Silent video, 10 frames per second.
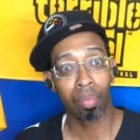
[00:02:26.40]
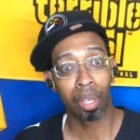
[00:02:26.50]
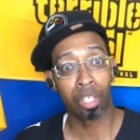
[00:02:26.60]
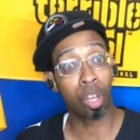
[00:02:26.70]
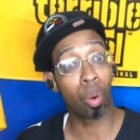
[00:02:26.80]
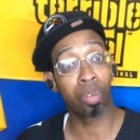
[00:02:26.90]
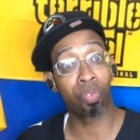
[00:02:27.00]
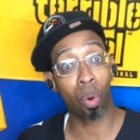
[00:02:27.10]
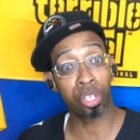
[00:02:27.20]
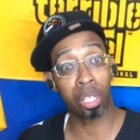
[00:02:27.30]
So,
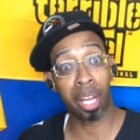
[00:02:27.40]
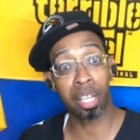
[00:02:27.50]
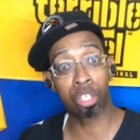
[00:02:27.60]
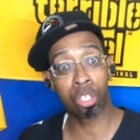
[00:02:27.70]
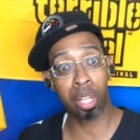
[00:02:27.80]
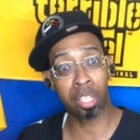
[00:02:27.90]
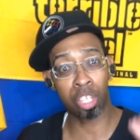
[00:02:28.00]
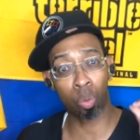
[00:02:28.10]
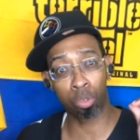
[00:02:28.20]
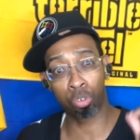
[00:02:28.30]
unfortunately,
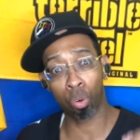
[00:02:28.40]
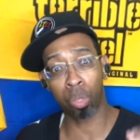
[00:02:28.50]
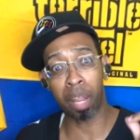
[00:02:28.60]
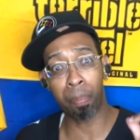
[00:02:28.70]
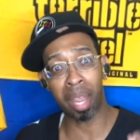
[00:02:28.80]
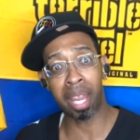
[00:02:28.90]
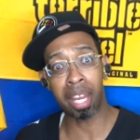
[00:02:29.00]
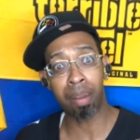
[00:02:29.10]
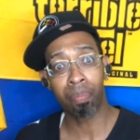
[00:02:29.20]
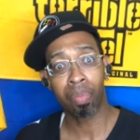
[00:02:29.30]
this will truly
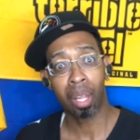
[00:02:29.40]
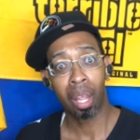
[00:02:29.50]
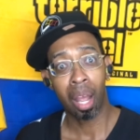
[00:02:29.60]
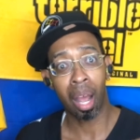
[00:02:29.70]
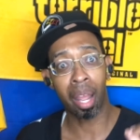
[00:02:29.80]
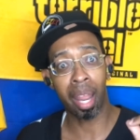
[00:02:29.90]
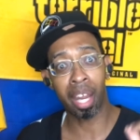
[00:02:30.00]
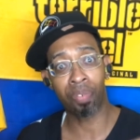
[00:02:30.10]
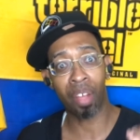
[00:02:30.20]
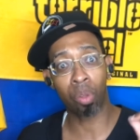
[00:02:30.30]
be an
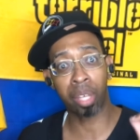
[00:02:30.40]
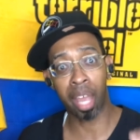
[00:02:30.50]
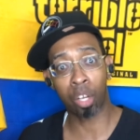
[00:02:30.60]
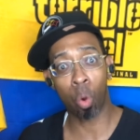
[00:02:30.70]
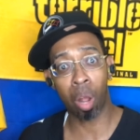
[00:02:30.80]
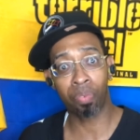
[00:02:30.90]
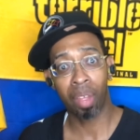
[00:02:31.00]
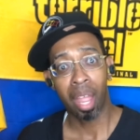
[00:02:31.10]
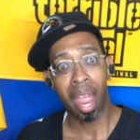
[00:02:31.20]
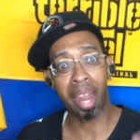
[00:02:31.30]
NFL kickoff
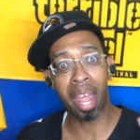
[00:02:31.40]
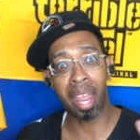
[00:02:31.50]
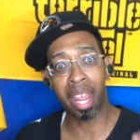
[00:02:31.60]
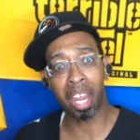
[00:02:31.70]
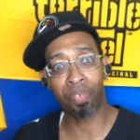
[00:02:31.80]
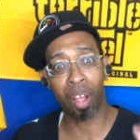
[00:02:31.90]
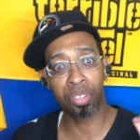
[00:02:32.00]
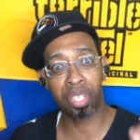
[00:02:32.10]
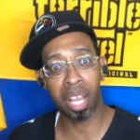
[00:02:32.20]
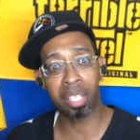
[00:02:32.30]
and an NFL
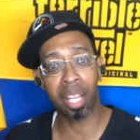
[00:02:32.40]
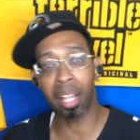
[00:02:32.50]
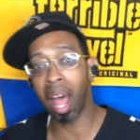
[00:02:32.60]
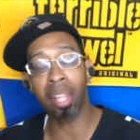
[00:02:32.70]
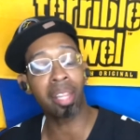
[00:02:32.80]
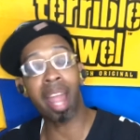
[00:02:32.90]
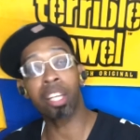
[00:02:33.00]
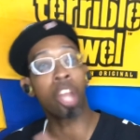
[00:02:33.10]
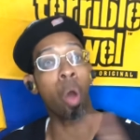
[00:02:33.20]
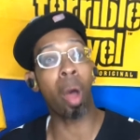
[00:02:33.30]
season unlike
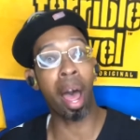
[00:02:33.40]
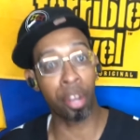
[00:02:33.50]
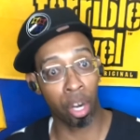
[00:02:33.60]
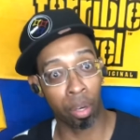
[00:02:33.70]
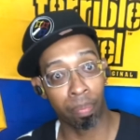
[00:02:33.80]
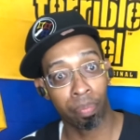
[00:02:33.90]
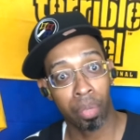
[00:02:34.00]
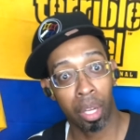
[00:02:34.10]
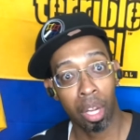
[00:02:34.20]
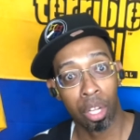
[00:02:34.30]
no other.
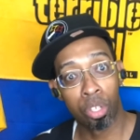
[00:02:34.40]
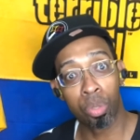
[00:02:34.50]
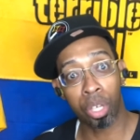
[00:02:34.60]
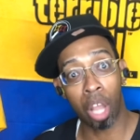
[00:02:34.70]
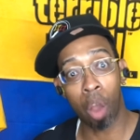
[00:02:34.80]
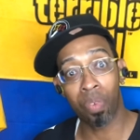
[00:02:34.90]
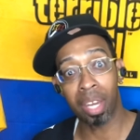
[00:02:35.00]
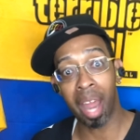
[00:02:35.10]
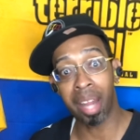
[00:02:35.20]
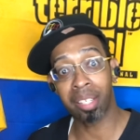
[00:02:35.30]
Due to COVID
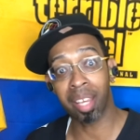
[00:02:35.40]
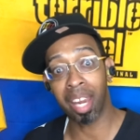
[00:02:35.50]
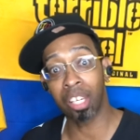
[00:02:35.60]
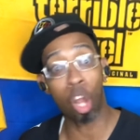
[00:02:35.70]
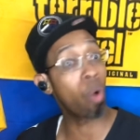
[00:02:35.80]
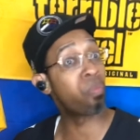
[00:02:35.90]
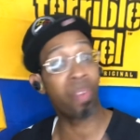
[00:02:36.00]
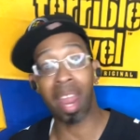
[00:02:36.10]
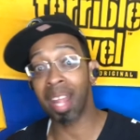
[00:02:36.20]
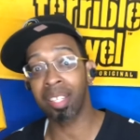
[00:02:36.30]
19, no
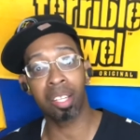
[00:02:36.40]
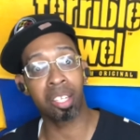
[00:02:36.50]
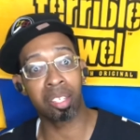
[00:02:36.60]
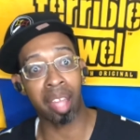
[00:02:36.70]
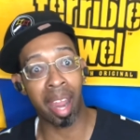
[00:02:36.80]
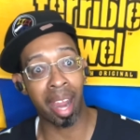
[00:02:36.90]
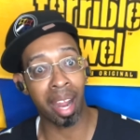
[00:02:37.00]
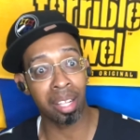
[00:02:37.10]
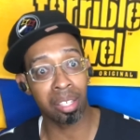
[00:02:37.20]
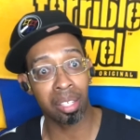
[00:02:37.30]
fans in the
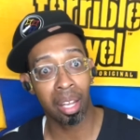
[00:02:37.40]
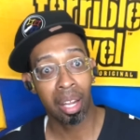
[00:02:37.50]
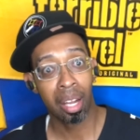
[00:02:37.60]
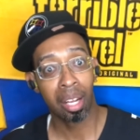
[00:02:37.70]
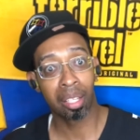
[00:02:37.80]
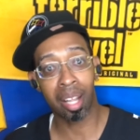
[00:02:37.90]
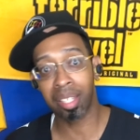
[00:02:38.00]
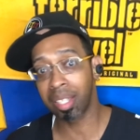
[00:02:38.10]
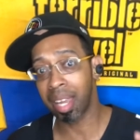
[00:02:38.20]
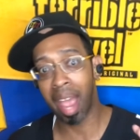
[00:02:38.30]
stands. Let's
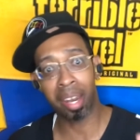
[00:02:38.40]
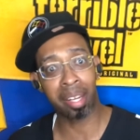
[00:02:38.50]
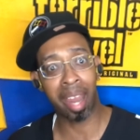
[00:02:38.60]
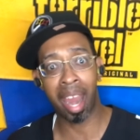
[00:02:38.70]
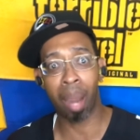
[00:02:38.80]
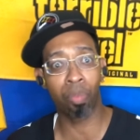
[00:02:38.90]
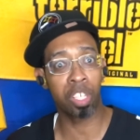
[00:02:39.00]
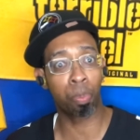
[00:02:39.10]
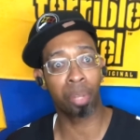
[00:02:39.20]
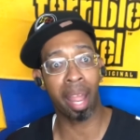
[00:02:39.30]
see how the
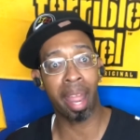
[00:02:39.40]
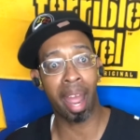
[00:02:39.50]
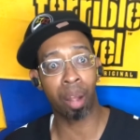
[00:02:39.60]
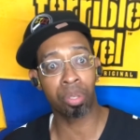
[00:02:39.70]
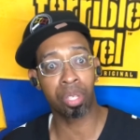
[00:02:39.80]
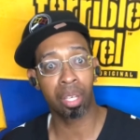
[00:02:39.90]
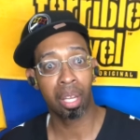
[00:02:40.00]
cameras play out